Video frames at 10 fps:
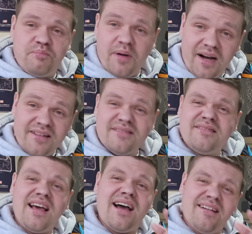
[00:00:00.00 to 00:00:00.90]
But
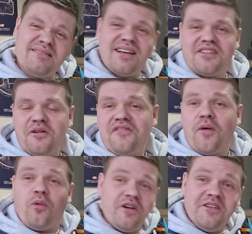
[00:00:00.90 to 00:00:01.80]
I don't know if I
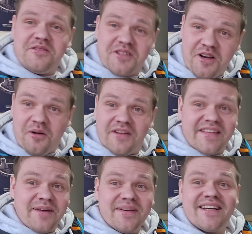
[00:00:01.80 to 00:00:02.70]
want you to go on
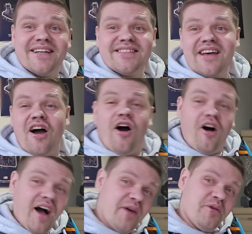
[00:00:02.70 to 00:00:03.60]
there, because
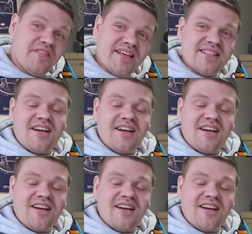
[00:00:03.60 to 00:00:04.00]
I want these